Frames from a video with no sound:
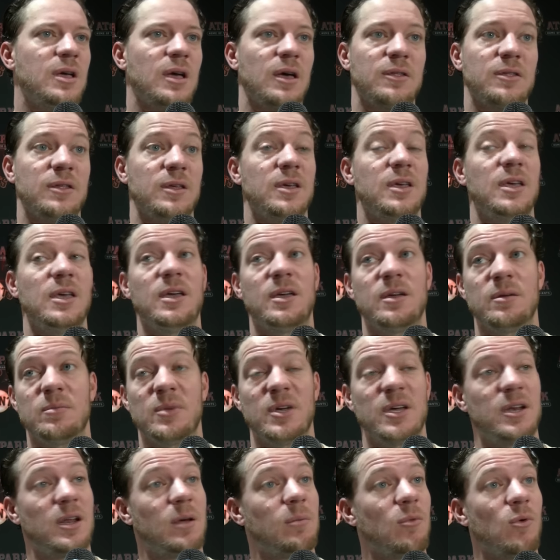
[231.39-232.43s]
I think he can
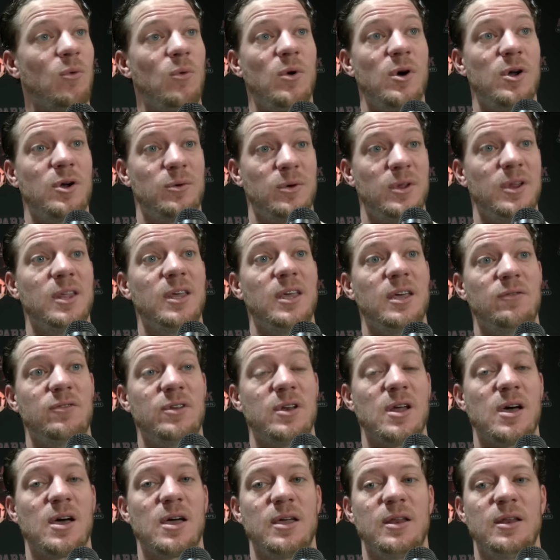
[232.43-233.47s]
be a number one on any
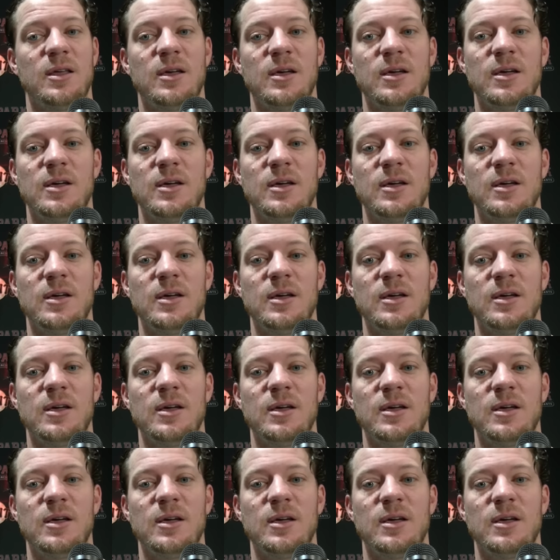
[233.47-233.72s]
given night.